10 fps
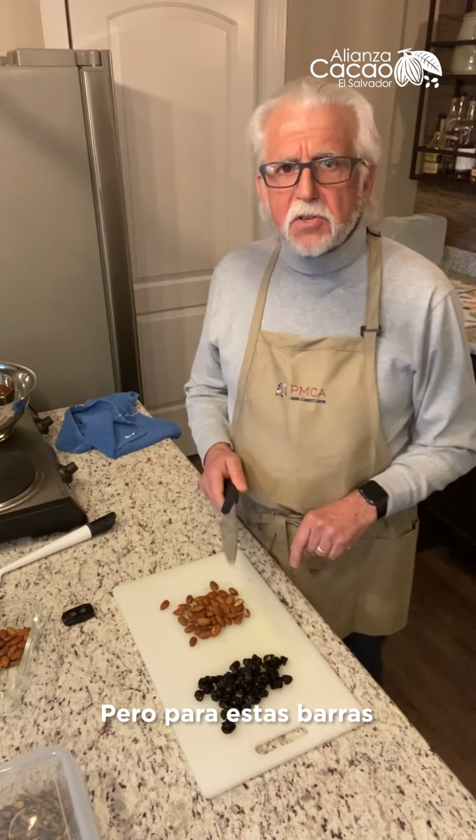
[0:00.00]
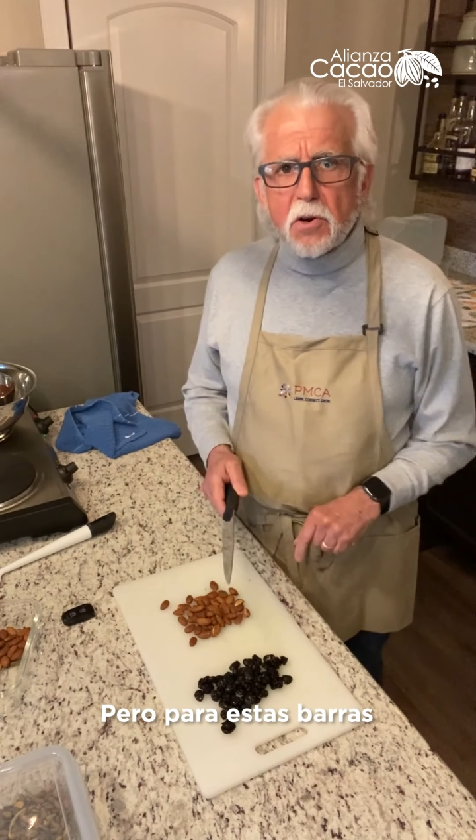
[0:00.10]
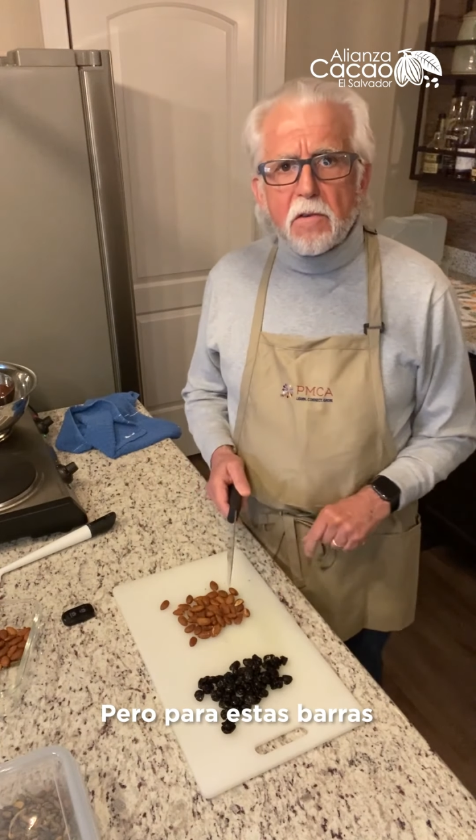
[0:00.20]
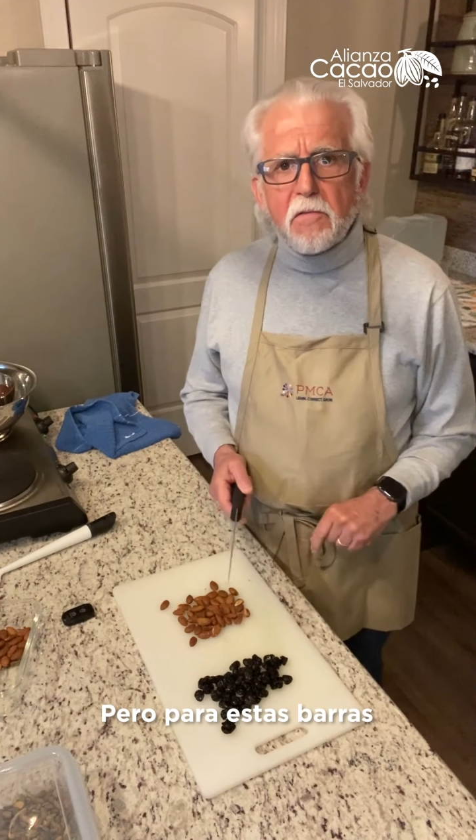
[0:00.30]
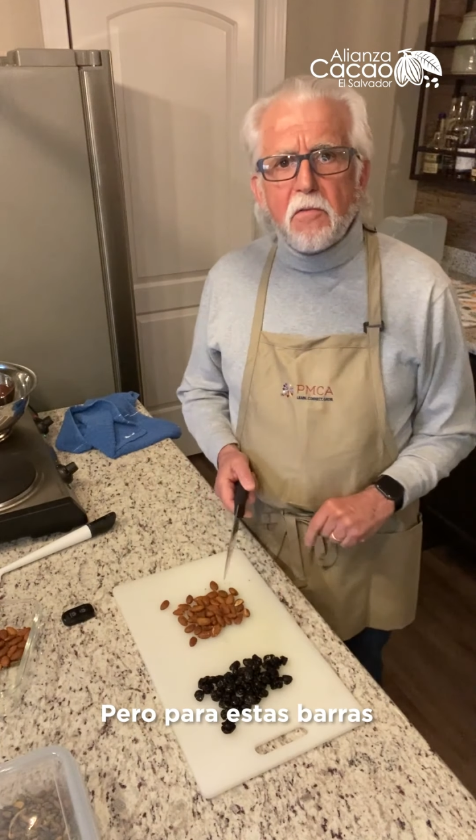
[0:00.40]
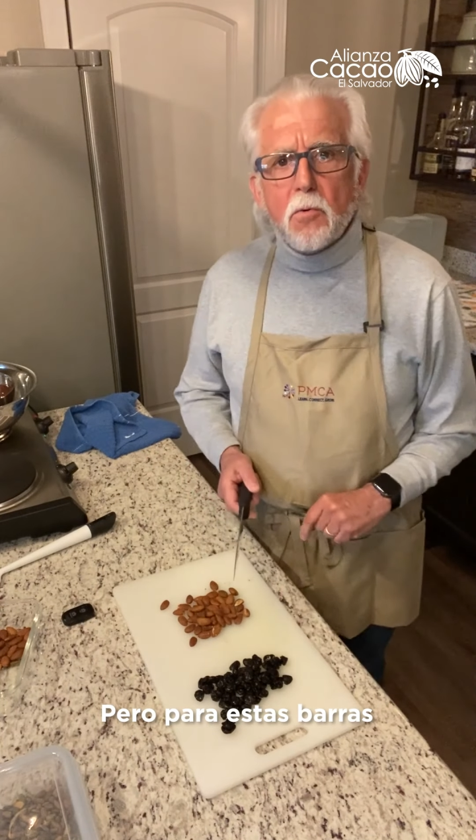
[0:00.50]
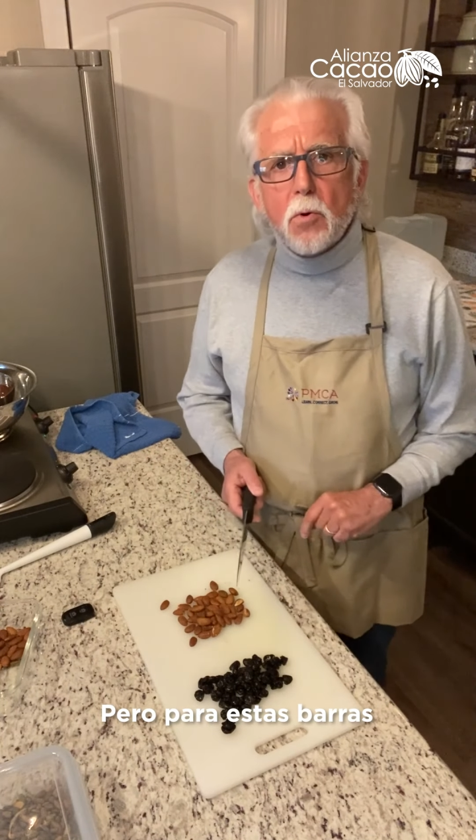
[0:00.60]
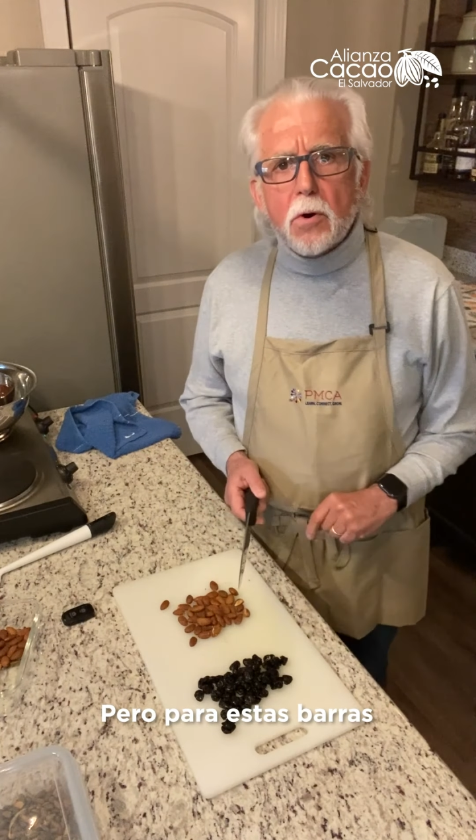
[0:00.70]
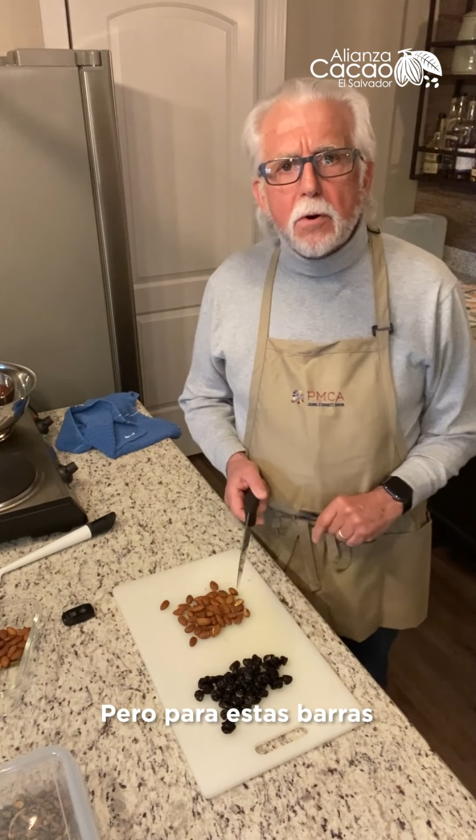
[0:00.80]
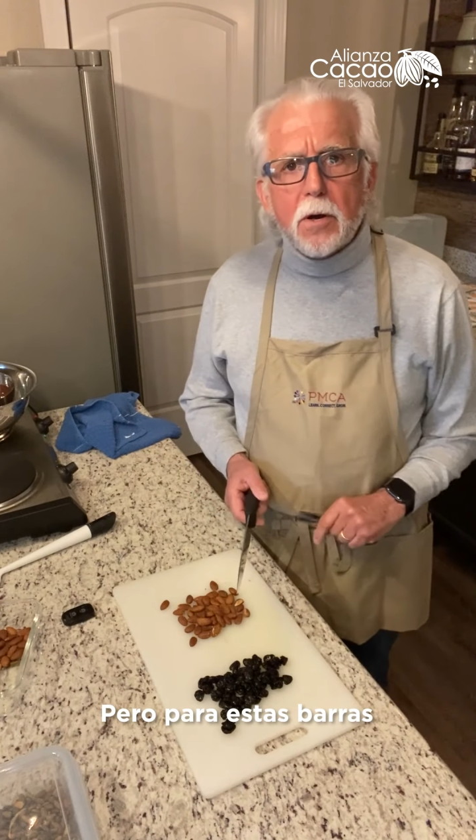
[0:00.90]
are
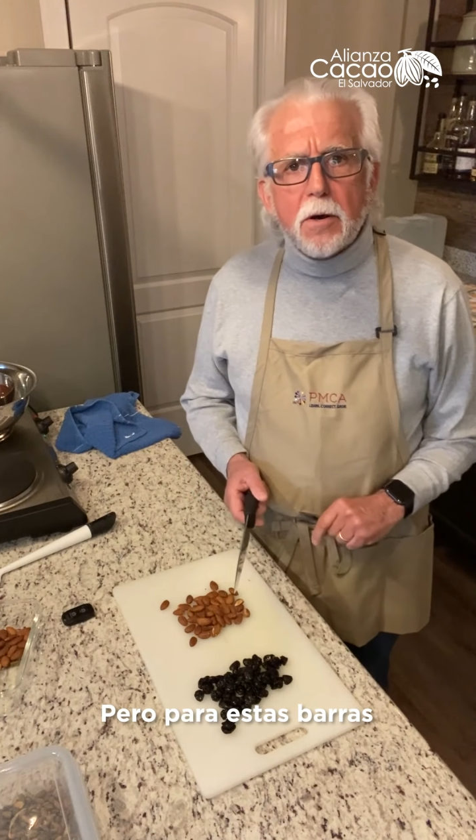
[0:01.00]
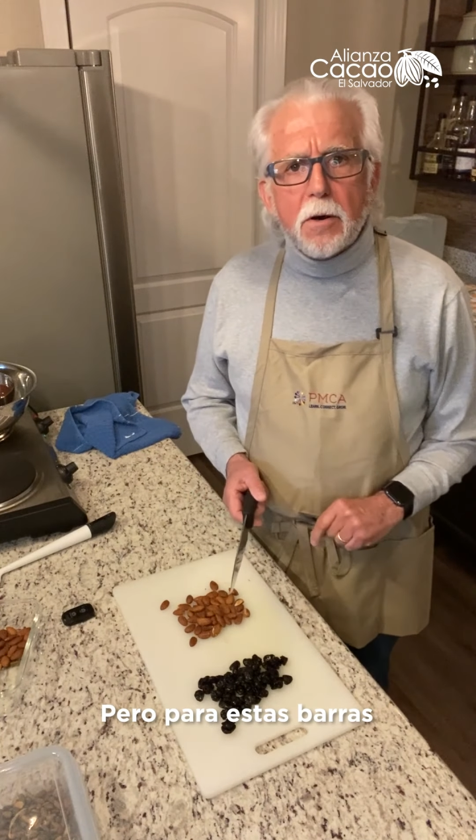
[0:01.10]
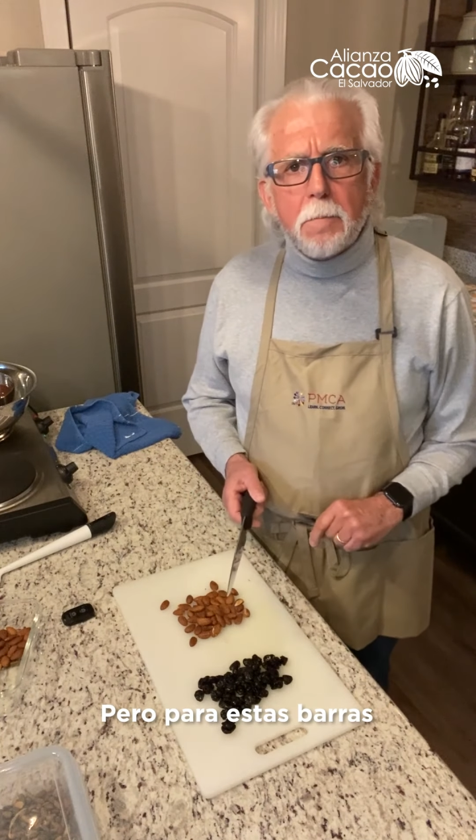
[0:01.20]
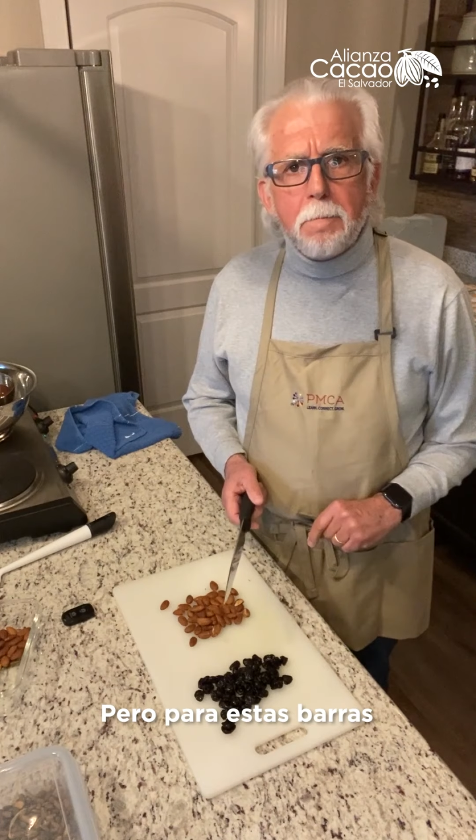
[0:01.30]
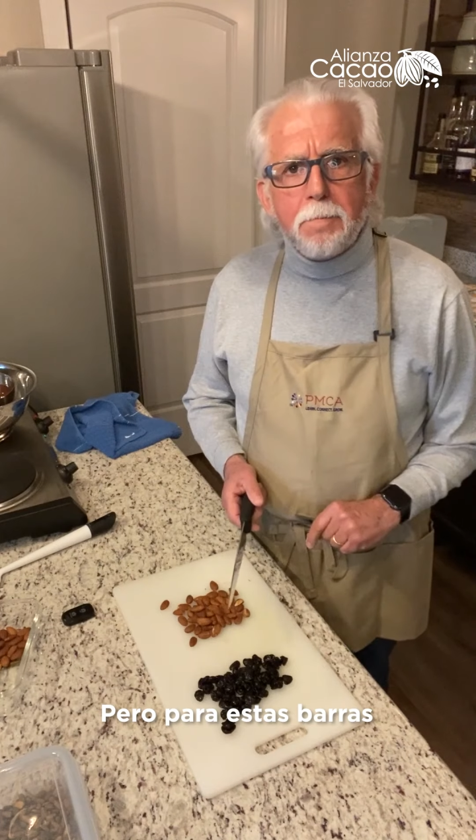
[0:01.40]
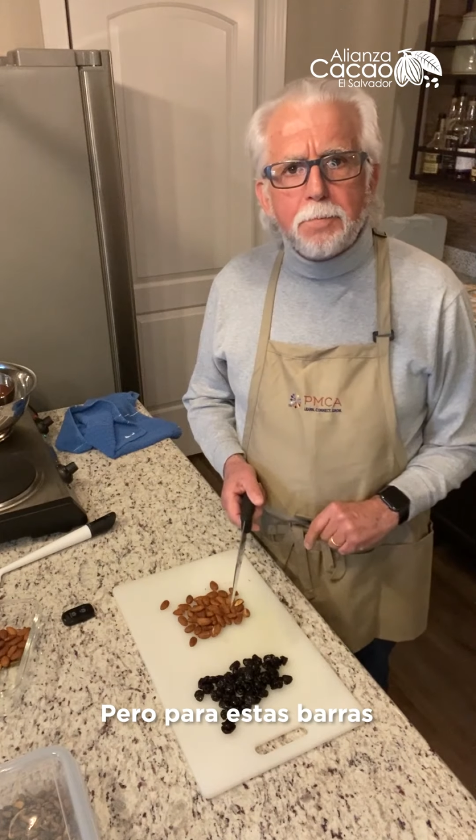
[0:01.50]
for